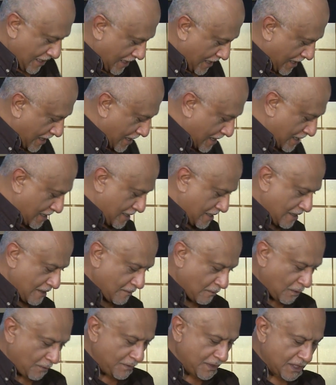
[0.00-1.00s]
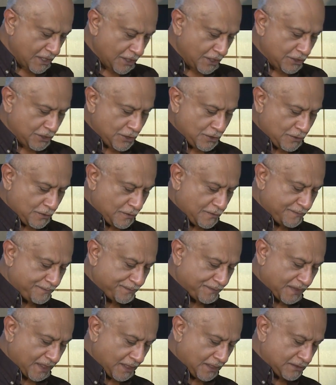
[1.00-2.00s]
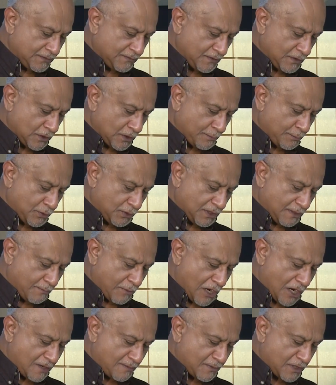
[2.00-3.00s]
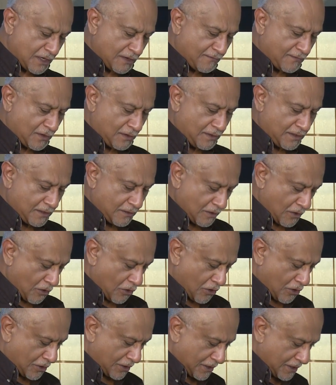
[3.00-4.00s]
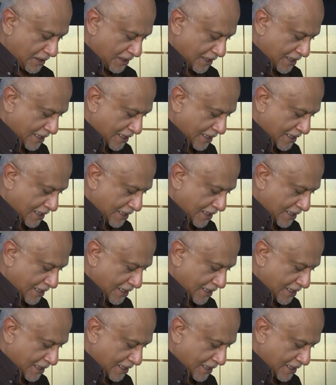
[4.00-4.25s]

and what we're going to do is we're going to put the bottom cover on,